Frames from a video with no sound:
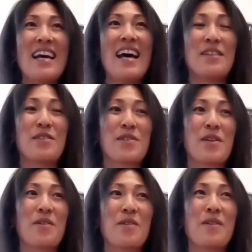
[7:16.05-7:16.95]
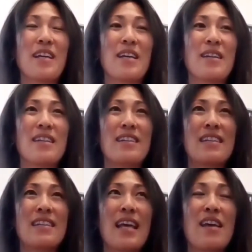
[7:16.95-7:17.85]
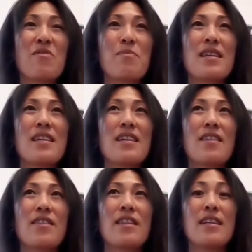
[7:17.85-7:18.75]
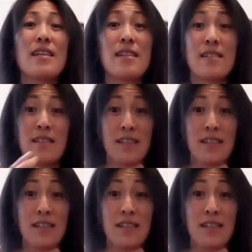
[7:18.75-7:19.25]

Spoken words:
And so it gave me the